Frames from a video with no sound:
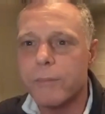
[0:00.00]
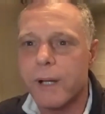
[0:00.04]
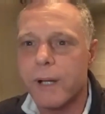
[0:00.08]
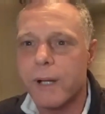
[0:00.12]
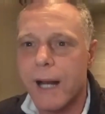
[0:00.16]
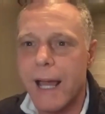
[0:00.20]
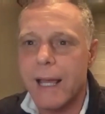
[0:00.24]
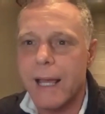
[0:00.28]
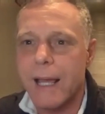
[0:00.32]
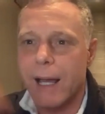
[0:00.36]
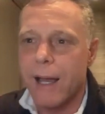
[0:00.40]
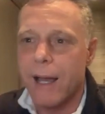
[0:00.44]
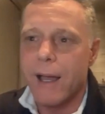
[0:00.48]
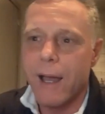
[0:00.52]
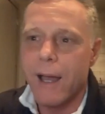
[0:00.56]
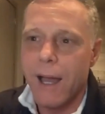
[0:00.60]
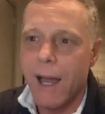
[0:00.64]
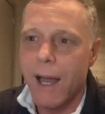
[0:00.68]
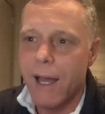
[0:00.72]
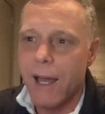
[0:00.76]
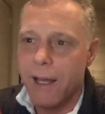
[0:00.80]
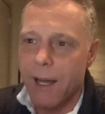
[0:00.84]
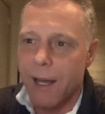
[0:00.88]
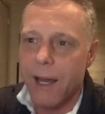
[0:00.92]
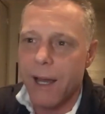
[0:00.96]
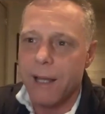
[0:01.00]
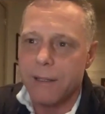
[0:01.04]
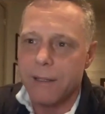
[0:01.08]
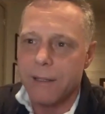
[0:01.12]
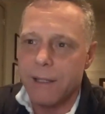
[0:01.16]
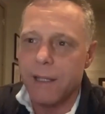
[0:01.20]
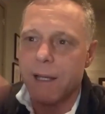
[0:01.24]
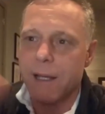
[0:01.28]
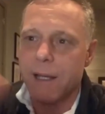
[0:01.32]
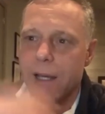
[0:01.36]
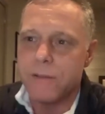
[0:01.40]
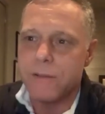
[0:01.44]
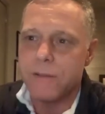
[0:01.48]
But I
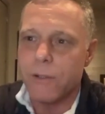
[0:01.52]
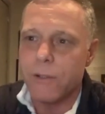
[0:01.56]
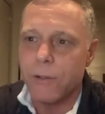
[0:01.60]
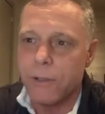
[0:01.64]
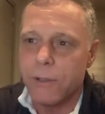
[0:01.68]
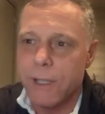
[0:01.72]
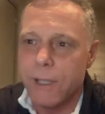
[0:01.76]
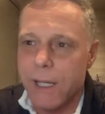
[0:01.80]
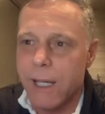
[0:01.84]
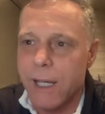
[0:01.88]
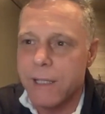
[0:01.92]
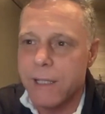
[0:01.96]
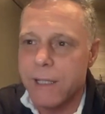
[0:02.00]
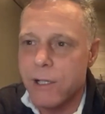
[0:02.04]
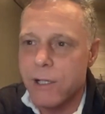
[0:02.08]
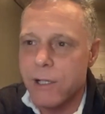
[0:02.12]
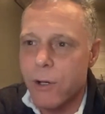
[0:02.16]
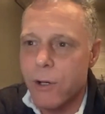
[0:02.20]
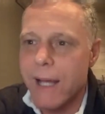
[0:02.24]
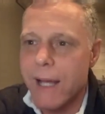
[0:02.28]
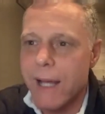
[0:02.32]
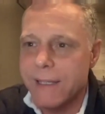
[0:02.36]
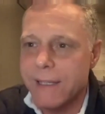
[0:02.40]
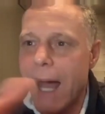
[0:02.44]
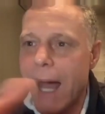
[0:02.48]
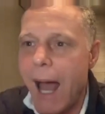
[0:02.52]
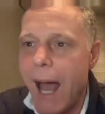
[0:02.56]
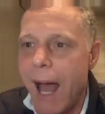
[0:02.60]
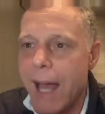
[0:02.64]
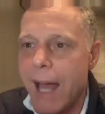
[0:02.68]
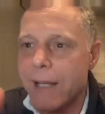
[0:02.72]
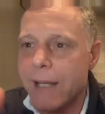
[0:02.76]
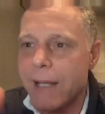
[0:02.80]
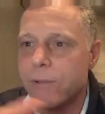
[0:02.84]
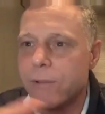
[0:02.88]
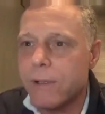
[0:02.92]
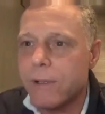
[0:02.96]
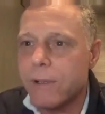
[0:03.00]
think I told Ann, you know, I
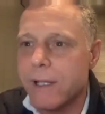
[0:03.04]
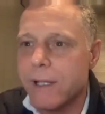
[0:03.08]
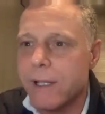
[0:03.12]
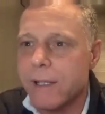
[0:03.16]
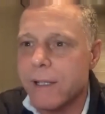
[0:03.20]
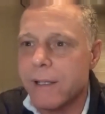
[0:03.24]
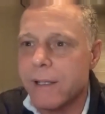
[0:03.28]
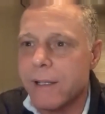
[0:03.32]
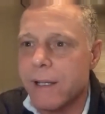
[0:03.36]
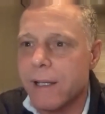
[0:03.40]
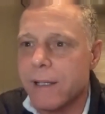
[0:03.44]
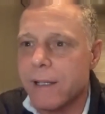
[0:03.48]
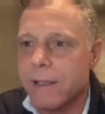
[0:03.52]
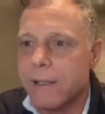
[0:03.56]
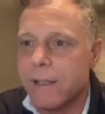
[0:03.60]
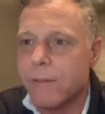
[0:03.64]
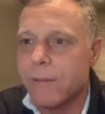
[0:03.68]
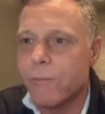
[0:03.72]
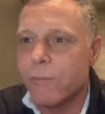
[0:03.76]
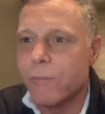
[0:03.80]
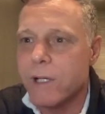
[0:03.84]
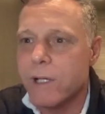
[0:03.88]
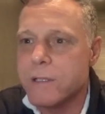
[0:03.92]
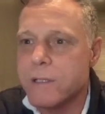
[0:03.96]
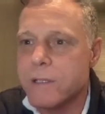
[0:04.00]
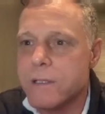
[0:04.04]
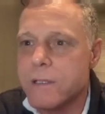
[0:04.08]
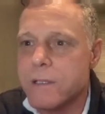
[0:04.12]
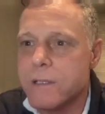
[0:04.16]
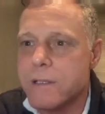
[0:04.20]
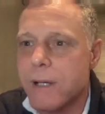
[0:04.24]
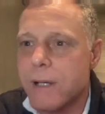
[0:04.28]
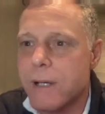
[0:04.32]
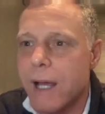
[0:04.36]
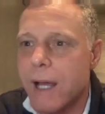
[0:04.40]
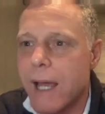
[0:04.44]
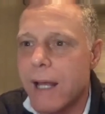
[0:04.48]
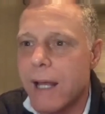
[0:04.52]
died in once.
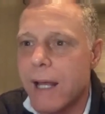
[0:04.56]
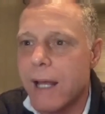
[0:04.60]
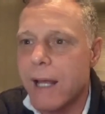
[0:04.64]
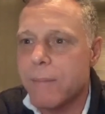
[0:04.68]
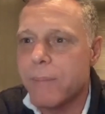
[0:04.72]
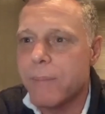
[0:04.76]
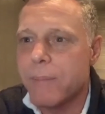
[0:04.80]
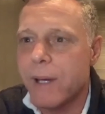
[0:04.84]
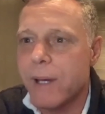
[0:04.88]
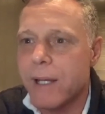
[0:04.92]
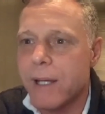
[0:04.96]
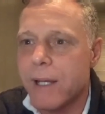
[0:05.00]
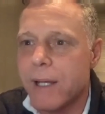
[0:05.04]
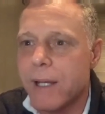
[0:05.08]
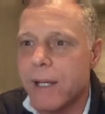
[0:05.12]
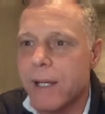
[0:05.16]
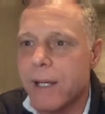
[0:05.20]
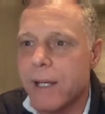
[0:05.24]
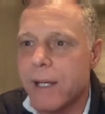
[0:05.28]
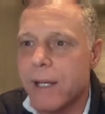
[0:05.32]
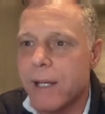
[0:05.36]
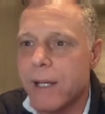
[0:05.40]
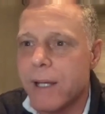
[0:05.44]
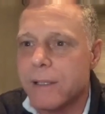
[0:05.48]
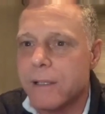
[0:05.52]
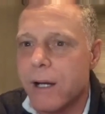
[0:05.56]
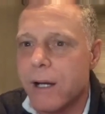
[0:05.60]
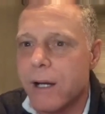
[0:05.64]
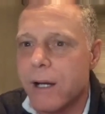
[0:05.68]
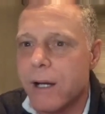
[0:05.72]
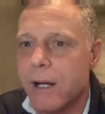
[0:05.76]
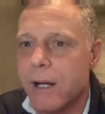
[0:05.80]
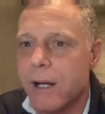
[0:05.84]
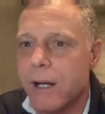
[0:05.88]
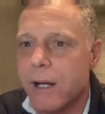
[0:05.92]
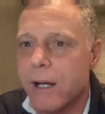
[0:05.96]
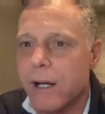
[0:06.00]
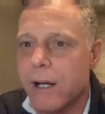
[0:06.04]
So I had a bad car
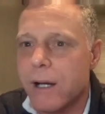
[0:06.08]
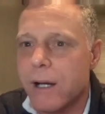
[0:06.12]
accident.